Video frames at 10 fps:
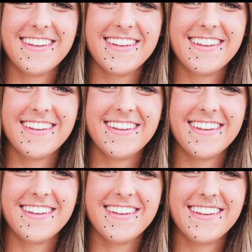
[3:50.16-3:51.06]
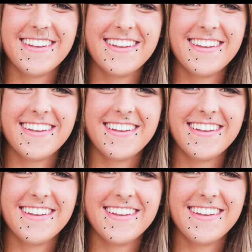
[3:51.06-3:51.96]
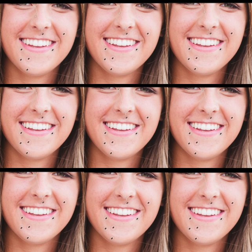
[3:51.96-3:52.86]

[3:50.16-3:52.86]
(silence)